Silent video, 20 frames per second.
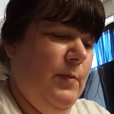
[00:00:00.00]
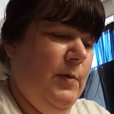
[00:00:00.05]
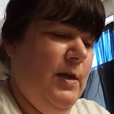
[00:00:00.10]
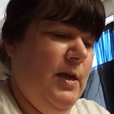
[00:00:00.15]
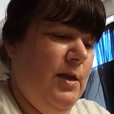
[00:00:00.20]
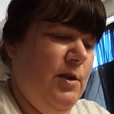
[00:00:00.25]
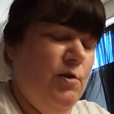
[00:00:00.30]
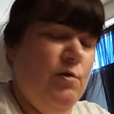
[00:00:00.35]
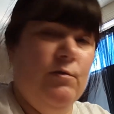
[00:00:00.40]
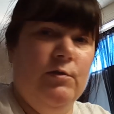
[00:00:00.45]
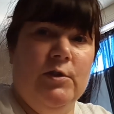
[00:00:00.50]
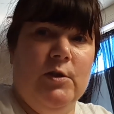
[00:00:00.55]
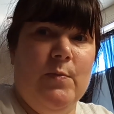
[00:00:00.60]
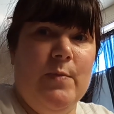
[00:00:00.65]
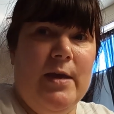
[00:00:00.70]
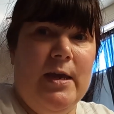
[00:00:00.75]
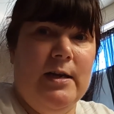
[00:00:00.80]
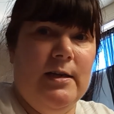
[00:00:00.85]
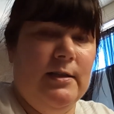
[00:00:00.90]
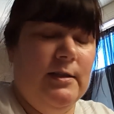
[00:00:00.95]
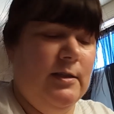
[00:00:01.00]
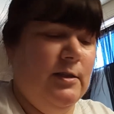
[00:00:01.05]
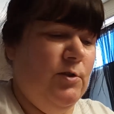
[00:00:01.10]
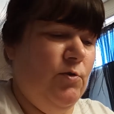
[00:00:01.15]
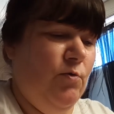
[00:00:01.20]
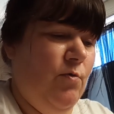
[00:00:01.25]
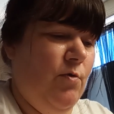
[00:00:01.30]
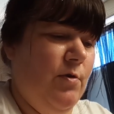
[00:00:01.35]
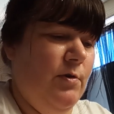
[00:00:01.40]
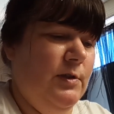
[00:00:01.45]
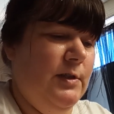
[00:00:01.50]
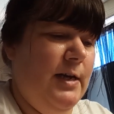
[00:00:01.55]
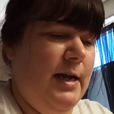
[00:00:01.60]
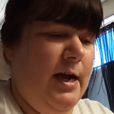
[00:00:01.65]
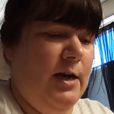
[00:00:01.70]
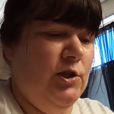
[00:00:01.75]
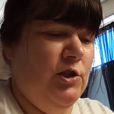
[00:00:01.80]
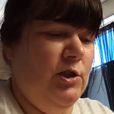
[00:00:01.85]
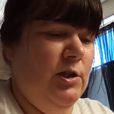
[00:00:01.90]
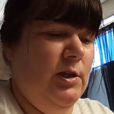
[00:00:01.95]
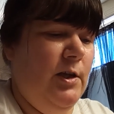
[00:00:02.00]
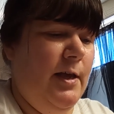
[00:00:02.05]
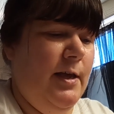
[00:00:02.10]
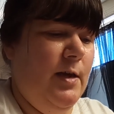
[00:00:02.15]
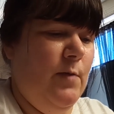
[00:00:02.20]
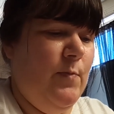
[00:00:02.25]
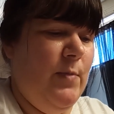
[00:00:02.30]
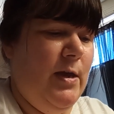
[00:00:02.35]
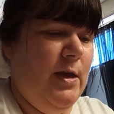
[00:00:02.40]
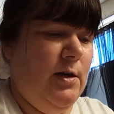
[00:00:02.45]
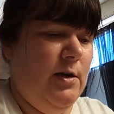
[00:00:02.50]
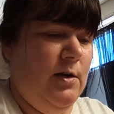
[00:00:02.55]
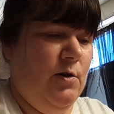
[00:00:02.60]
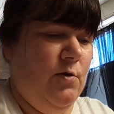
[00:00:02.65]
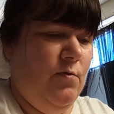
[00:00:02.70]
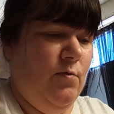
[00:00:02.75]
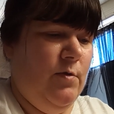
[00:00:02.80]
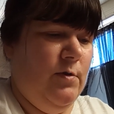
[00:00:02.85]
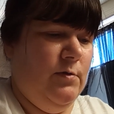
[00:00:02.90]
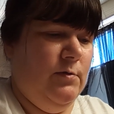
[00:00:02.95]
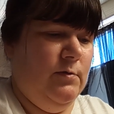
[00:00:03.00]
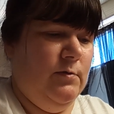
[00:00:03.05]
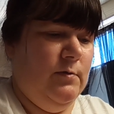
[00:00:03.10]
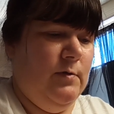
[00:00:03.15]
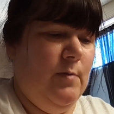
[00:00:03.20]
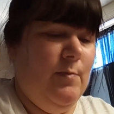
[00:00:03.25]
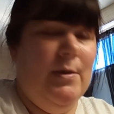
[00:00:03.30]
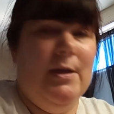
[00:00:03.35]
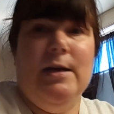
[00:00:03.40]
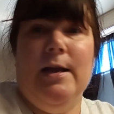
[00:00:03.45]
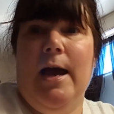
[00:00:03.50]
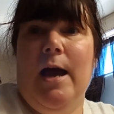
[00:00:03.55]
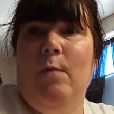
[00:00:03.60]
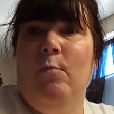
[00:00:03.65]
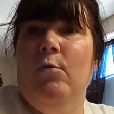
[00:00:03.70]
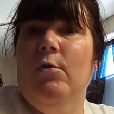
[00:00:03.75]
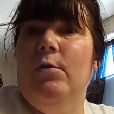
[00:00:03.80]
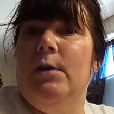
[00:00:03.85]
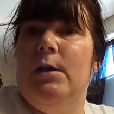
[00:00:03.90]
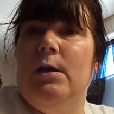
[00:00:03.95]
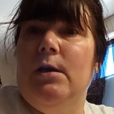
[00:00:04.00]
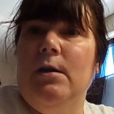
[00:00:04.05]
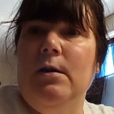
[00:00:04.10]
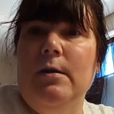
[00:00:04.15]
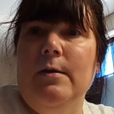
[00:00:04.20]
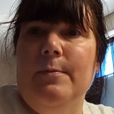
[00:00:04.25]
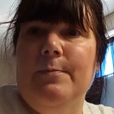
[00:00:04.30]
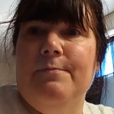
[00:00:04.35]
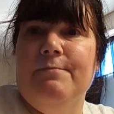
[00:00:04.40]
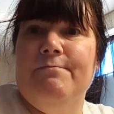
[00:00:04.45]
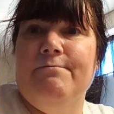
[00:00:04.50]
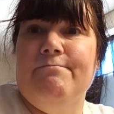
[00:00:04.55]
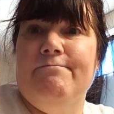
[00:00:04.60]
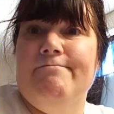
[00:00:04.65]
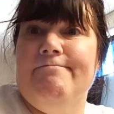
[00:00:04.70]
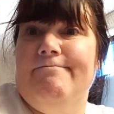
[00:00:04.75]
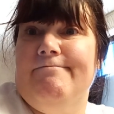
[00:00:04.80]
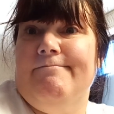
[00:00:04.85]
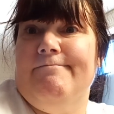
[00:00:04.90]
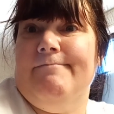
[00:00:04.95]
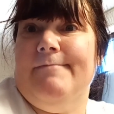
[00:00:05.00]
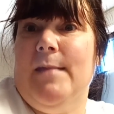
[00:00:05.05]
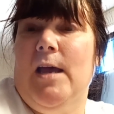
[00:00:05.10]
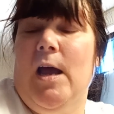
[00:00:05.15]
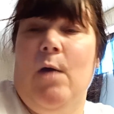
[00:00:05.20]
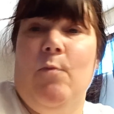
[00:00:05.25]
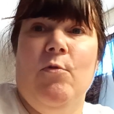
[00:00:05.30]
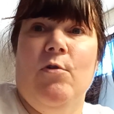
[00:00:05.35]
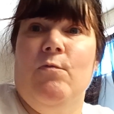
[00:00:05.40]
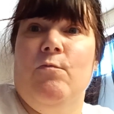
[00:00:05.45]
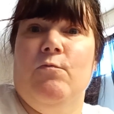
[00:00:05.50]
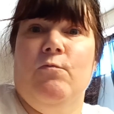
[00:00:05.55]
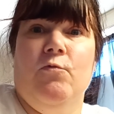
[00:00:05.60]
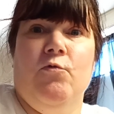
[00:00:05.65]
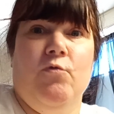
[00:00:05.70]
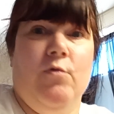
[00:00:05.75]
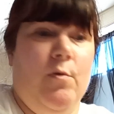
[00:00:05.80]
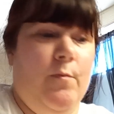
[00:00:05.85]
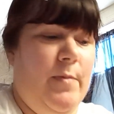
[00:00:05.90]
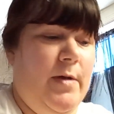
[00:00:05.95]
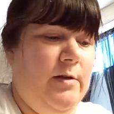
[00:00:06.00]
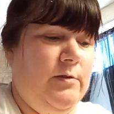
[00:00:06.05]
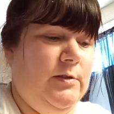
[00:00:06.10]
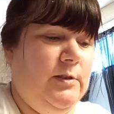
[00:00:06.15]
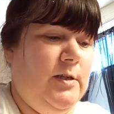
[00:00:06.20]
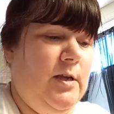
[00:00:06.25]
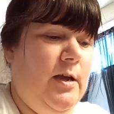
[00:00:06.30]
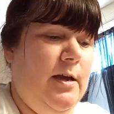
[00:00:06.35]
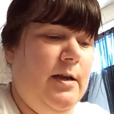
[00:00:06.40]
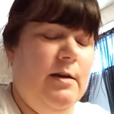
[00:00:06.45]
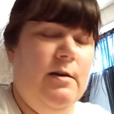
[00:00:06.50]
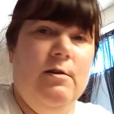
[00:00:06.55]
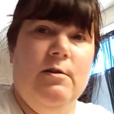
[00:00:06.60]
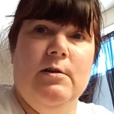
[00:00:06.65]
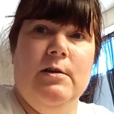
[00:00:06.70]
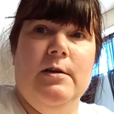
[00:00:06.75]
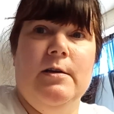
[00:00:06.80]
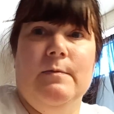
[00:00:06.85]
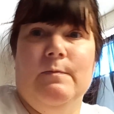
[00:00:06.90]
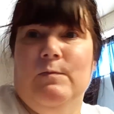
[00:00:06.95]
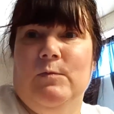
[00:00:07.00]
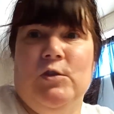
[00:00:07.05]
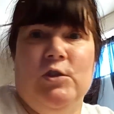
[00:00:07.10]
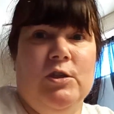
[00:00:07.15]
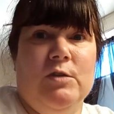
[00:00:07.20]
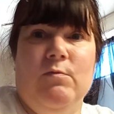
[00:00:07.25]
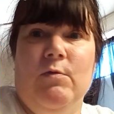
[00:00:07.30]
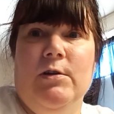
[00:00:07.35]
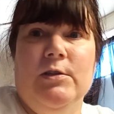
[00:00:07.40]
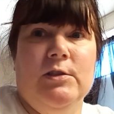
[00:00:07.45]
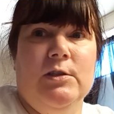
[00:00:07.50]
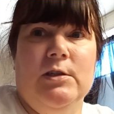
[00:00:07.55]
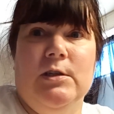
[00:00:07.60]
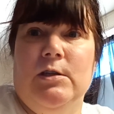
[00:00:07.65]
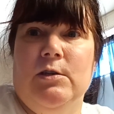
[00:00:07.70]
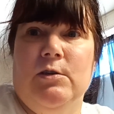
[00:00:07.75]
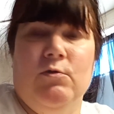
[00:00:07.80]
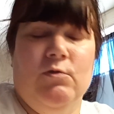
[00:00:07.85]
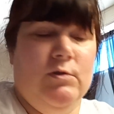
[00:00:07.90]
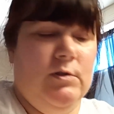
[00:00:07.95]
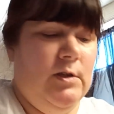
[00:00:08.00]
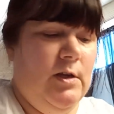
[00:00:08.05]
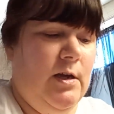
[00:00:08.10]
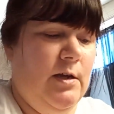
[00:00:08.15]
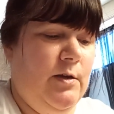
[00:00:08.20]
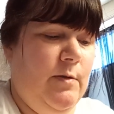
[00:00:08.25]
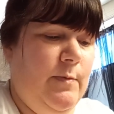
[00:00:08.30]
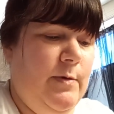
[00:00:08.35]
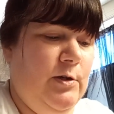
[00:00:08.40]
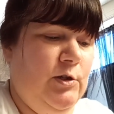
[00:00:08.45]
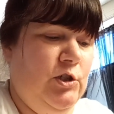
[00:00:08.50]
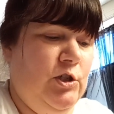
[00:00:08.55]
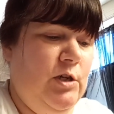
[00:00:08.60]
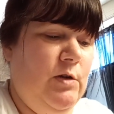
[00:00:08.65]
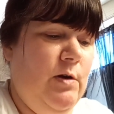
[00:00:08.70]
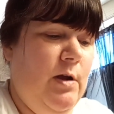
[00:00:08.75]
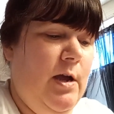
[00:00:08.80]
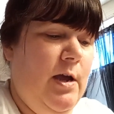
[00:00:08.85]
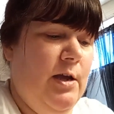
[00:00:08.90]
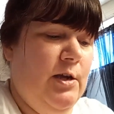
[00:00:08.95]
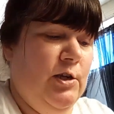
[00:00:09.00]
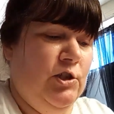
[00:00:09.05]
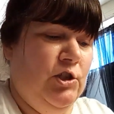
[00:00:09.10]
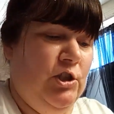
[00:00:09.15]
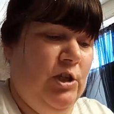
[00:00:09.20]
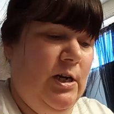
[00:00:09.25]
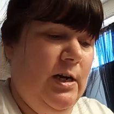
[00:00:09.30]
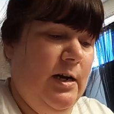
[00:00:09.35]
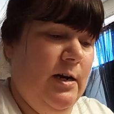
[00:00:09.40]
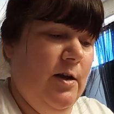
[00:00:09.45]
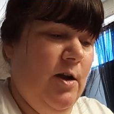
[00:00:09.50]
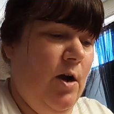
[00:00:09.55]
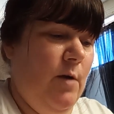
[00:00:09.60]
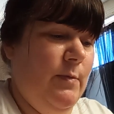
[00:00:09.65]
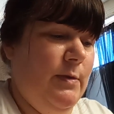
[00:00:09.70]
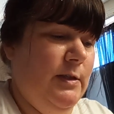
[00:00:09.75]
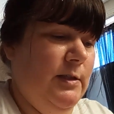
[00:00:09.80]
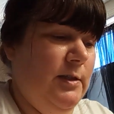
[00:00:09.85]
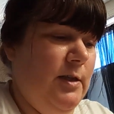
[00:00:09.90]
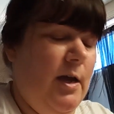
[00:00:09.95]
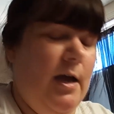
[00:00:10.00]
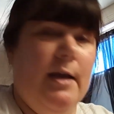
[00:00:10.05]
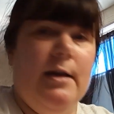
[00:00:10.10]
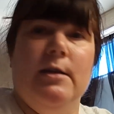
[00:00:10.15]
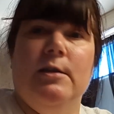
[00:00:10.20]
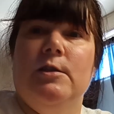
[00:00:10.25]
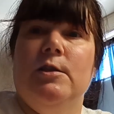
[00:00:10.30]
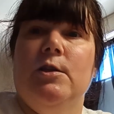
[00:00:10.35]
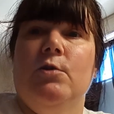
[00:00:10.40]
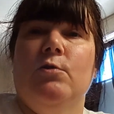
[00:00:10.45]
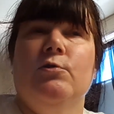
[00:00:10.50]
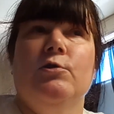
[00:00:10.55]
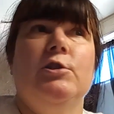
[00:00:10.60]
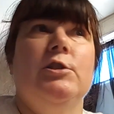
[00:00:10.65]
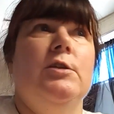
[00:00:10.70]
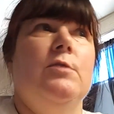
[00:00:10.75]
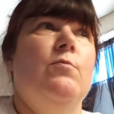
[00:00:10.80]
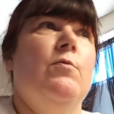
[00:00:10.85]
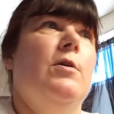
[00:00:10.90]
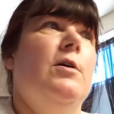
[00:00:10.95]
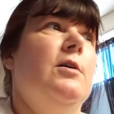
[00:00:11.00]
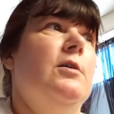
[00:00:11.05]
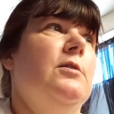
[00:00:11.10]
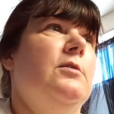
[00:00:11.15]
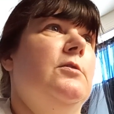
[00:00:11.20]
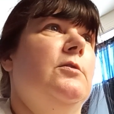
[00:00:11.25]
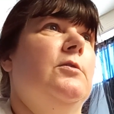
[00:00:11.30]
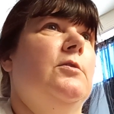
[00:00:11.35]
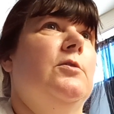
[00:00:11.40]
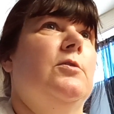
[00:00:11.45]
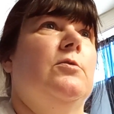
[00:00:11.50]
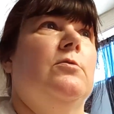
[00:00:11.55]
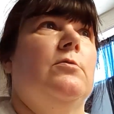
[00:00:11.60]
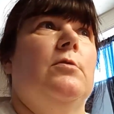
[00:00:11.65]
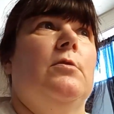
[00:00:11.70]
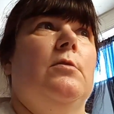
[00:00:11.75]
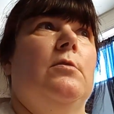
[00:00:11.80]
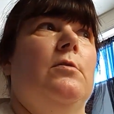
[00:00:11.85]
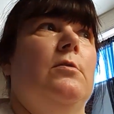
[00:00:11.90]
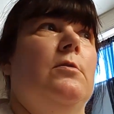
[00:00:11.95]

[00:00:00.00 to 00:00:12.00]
get used to being indoors and actually like being indoors. I mean, Abra did. Abra grew up outside. She wasn't inside. I mean, she didn't come inside until she was